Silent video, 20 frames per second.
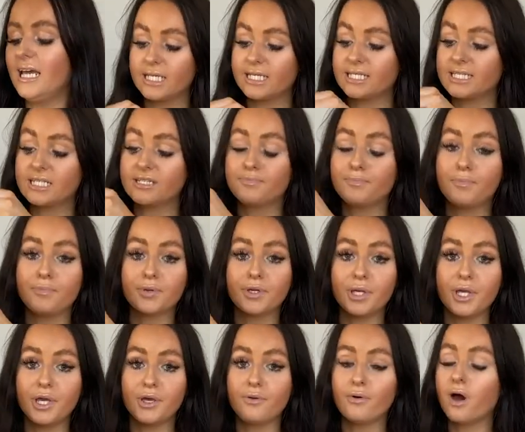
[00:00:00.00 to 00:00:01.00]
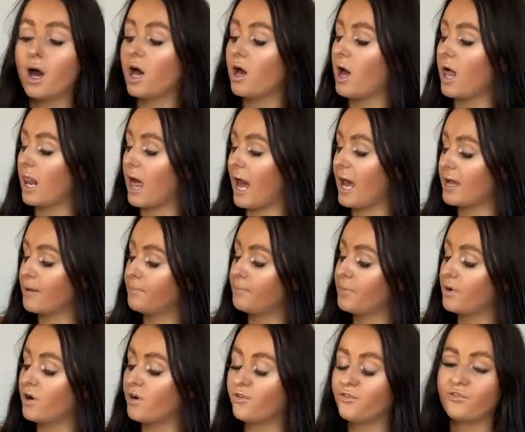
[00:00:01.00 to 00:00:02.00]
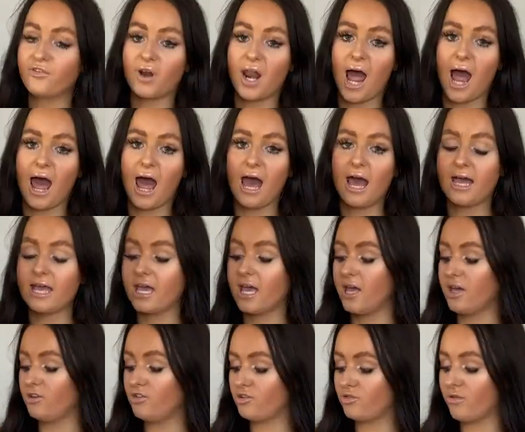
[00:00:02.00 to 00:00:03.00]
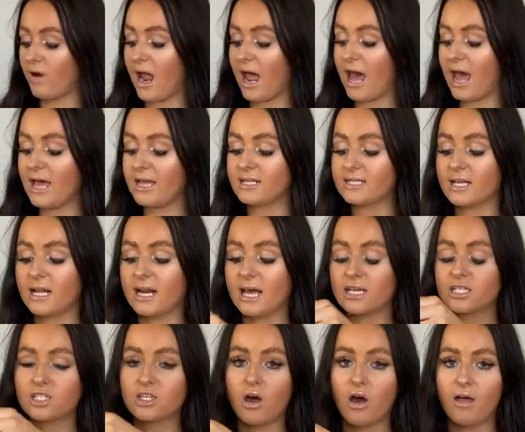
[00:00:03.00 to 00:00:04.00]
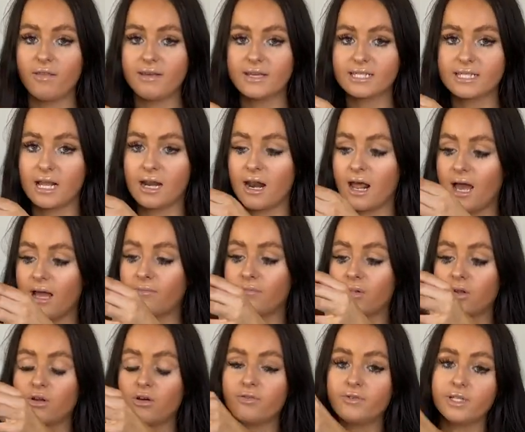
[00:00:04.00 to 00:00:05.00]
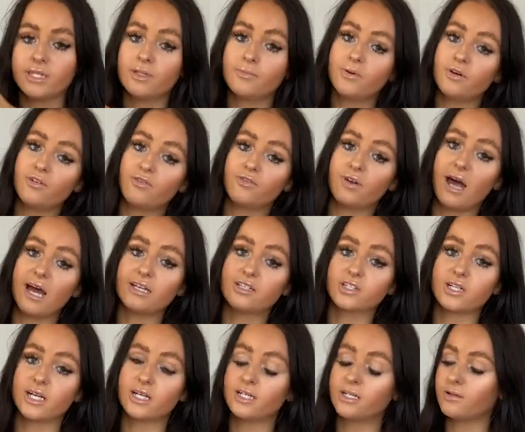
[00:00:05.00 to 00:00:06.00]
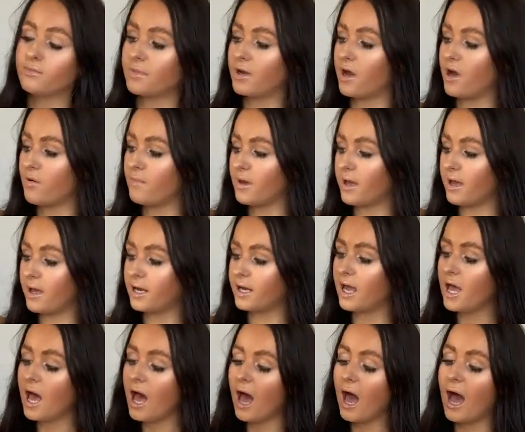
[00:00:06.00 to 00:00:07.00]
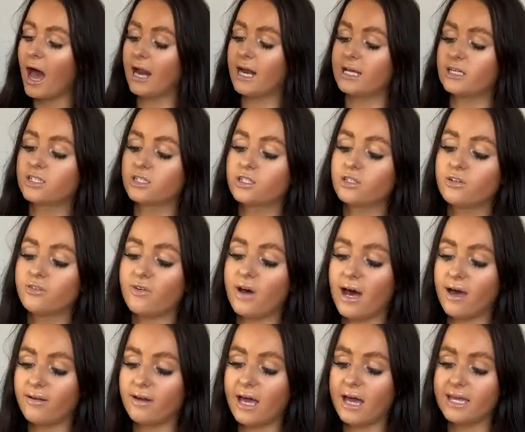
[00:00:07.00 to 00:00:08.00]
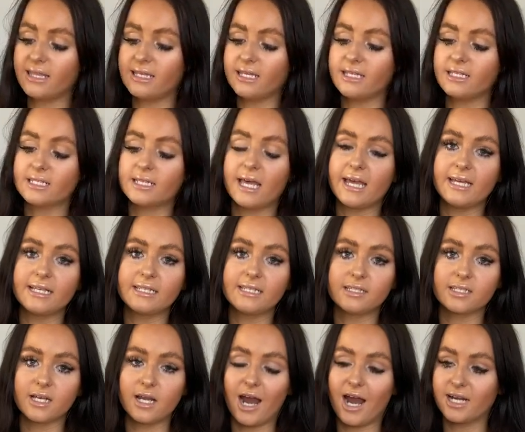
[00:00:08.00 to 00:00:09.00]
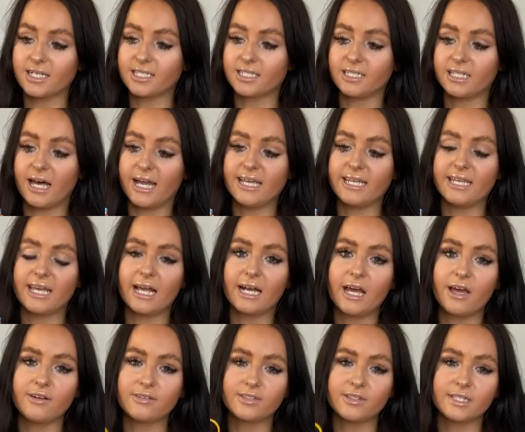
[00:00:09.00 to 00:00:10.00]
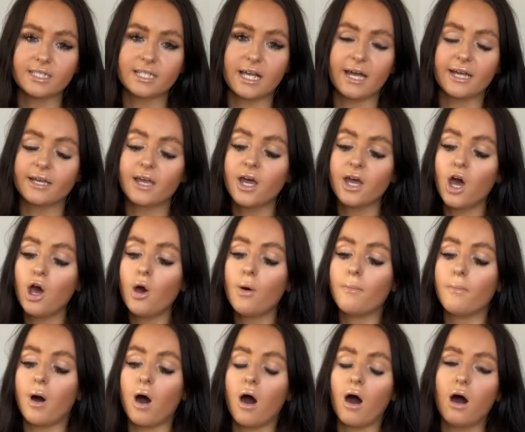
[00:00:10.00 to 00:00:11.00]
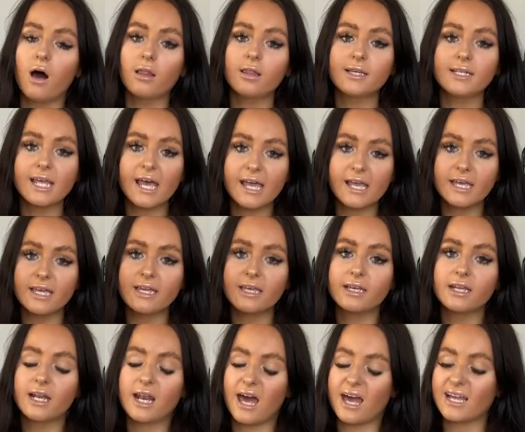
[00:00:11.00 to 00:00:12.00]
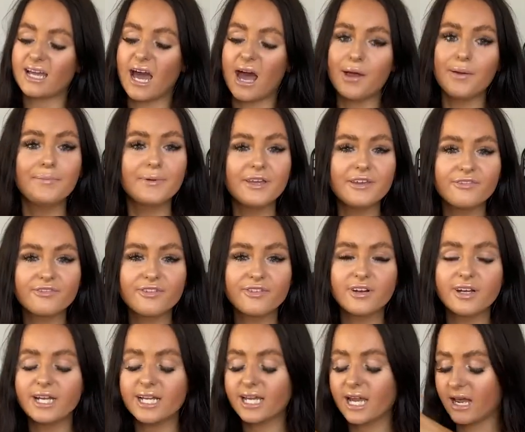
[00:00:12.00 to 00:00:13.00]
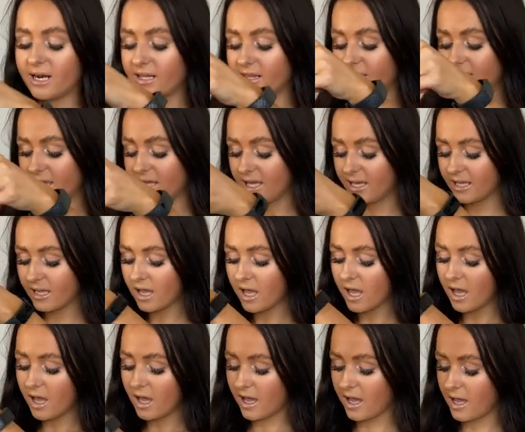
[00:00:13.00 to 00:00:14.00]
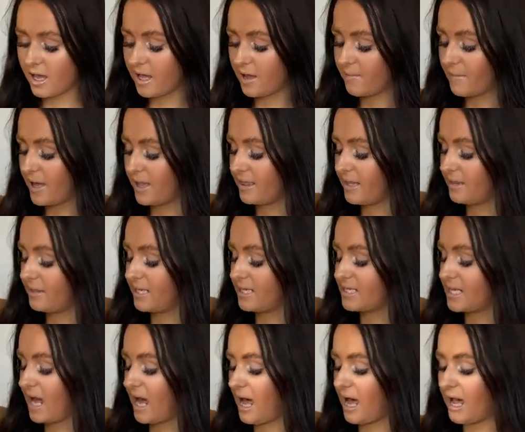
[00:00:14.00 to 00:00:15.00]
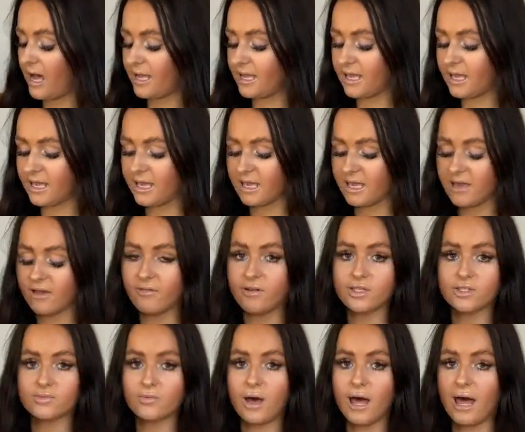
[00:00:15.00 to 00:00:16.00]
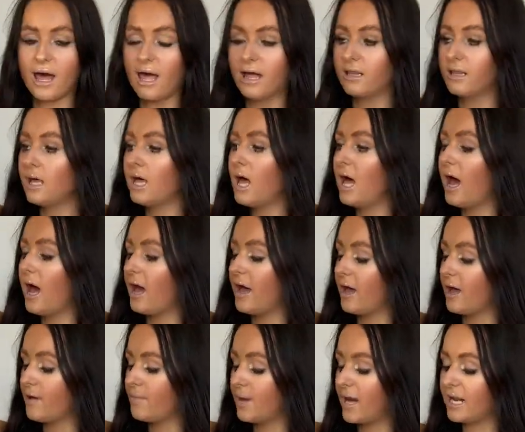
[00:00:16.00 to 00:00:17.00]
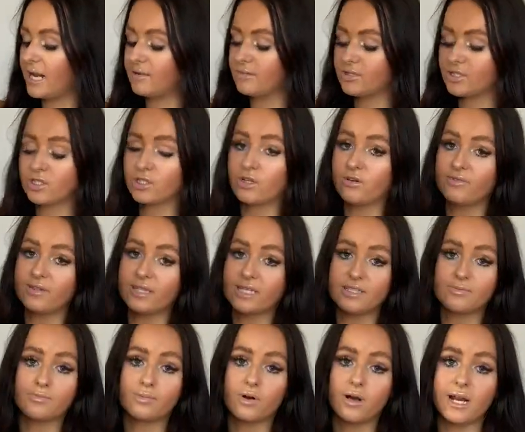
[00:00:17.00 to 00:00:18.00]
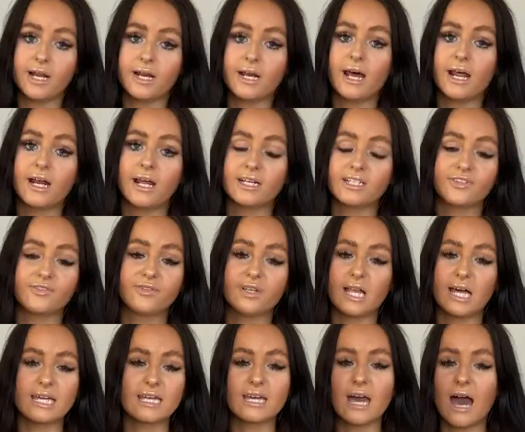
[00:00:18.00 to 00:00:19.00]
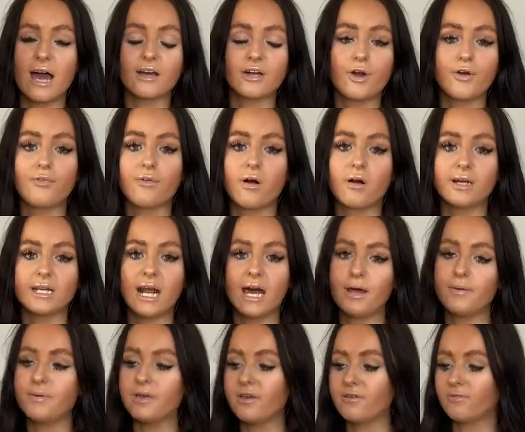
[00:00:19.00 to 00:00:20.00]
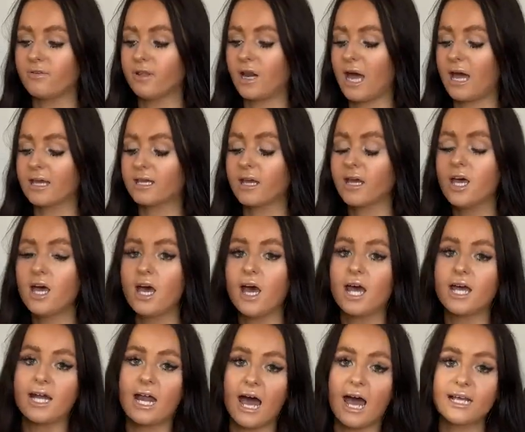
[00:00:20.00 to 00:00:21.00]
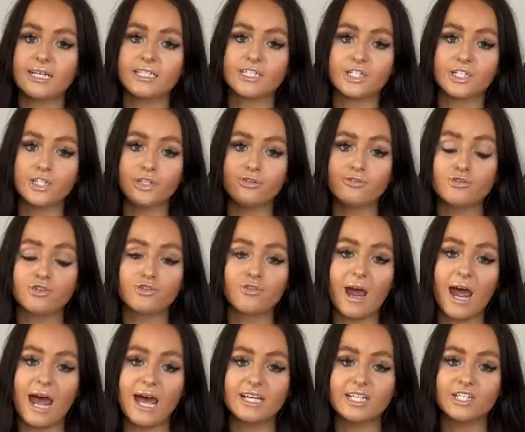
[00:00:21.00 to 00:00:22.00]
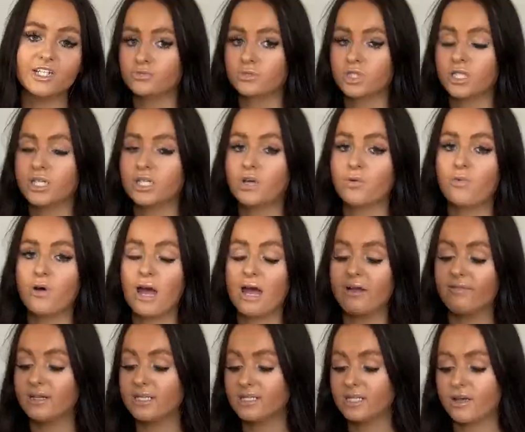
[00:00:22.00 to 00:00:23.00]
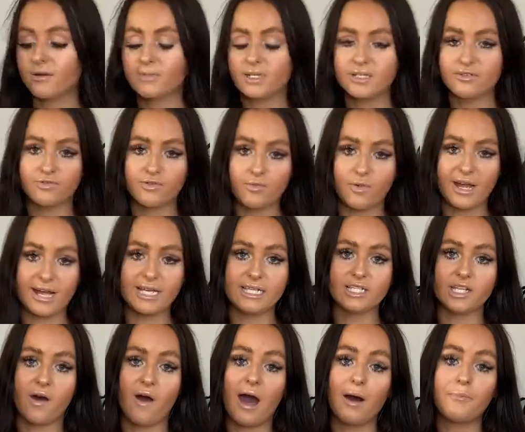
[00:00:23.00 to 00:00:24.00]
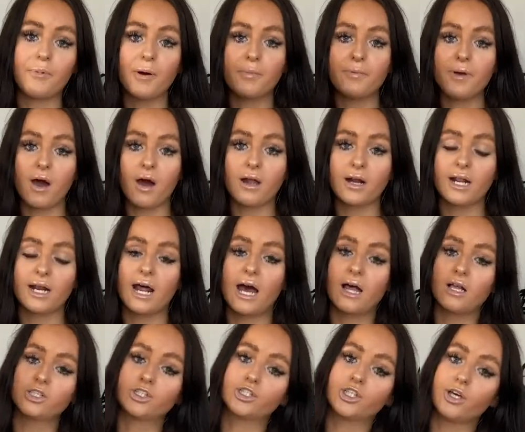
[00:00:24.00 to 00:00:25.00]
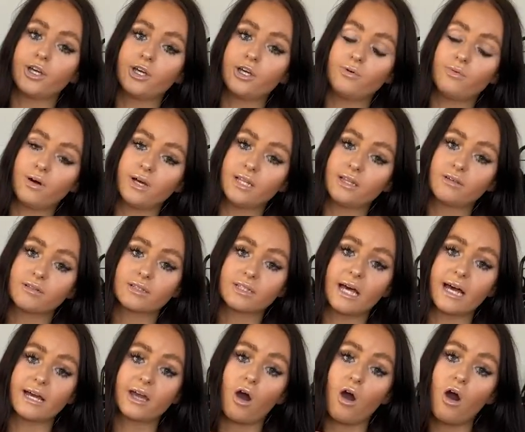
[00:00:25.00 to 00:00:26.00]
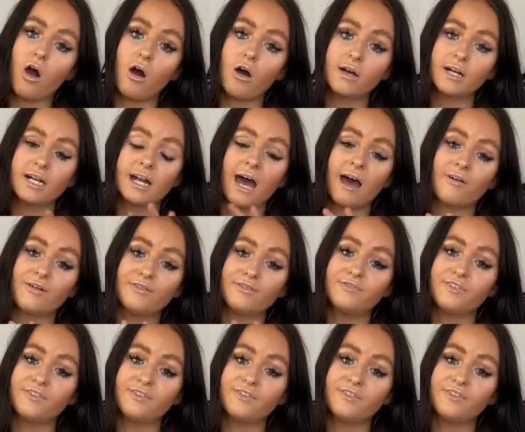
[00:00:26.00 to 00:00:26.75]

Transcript: is this blue like butterfly dress. And I saw this and I'm loving the butterfly trend at the moment, and I just love how like these laces are actually like yellow, so it's like more holiday and like Ibiza-y kind of thing. And then the tie here as well, and I'm just loving this print, and I just feel like you can't go wrong in Ibiza for like a nice cute dress. You can wear it so many different ways, so I'll pop it on and I'll show you what it looks like on and how it